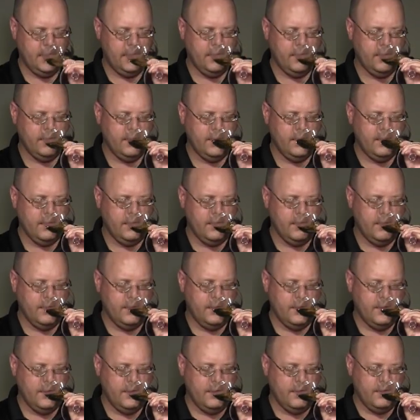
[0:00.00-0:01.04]

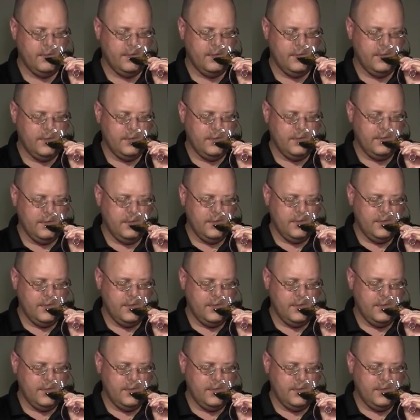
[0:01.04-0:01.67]
(silence)